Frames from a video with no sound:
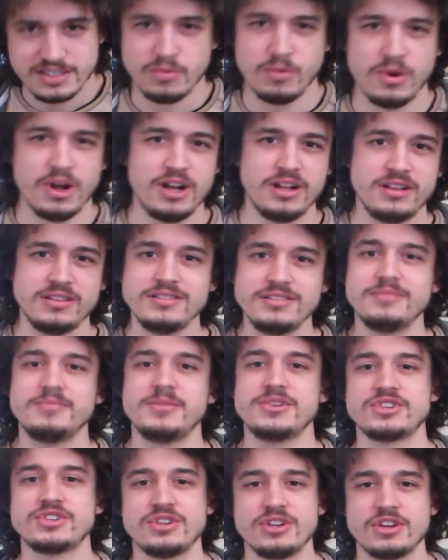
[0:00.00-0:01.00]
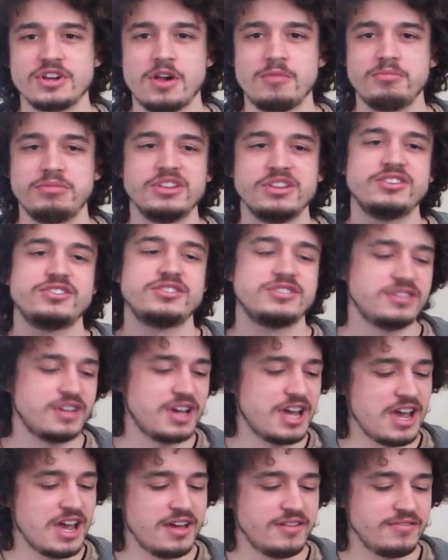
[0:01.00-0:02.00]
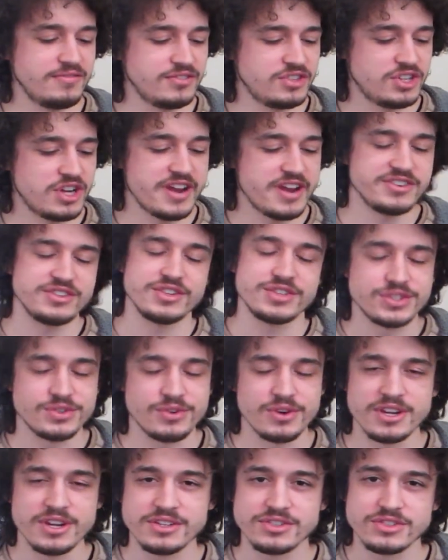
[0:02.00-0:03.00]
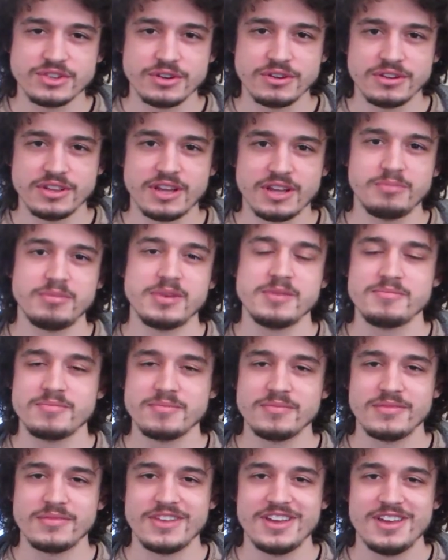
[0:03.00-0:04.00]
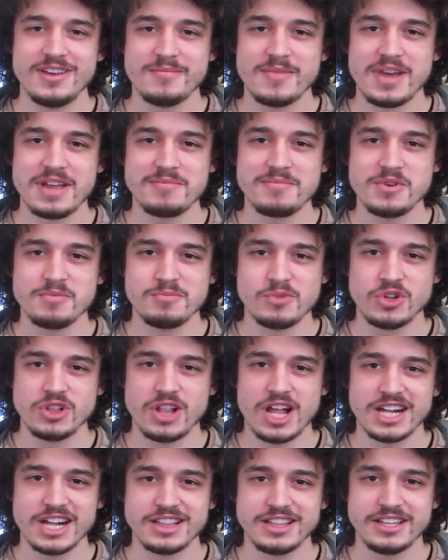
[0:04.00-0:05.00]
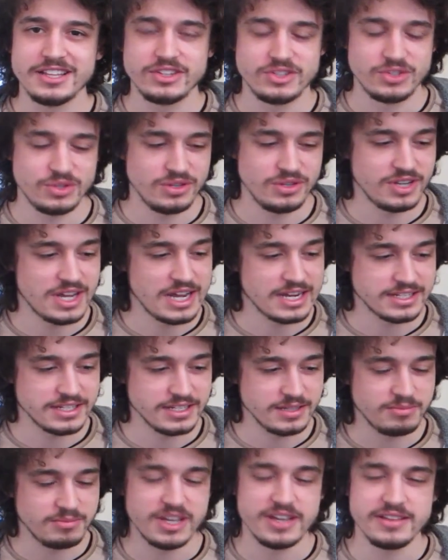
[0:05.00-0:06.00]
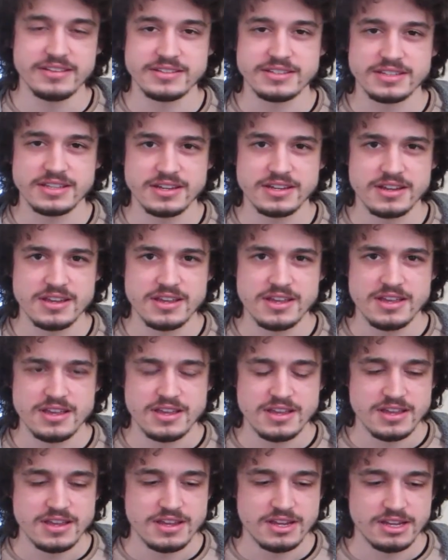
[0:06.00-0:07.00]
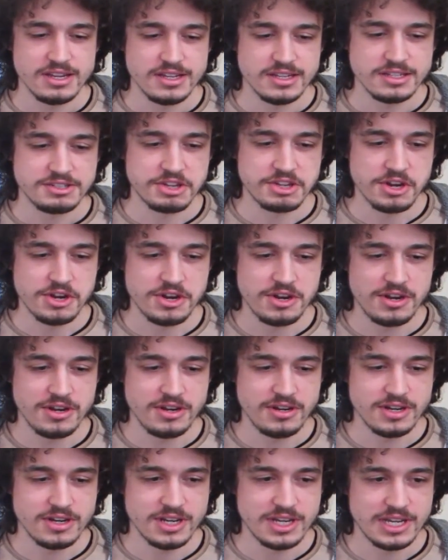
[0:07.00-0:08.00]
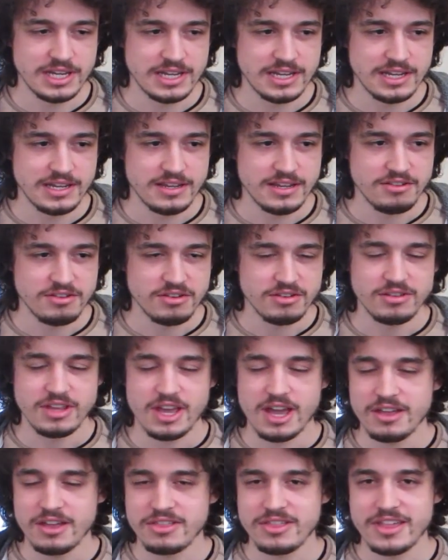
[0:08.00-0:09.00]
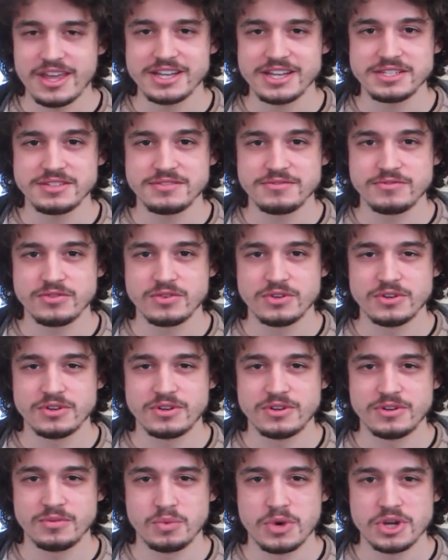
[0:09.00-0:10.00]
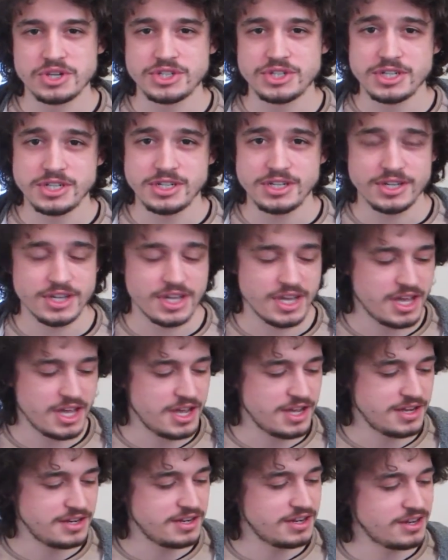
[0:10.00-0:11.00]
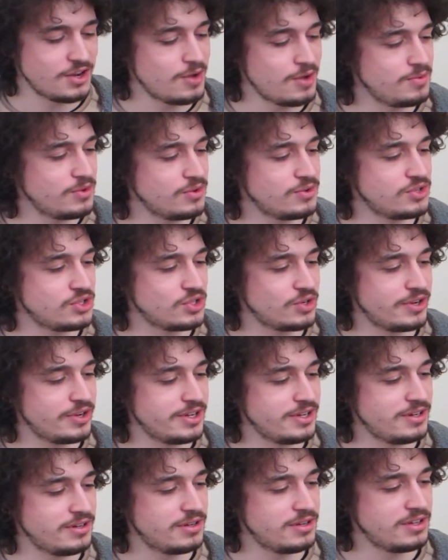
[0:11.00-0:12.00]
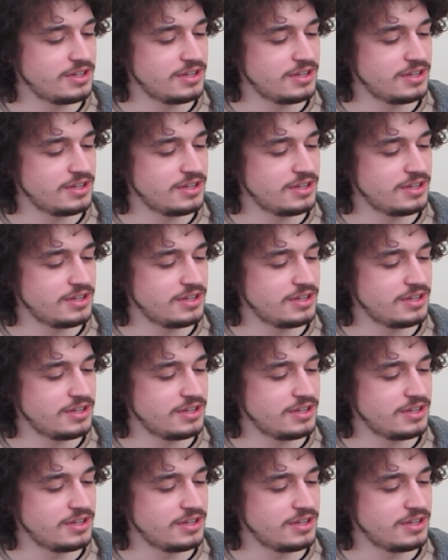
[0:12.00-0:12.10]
Well, mission accomplished. I have changed the string, so that'll make me more likely to actually play this thing. So yeah, thanks for watching, and I hope you enjoyed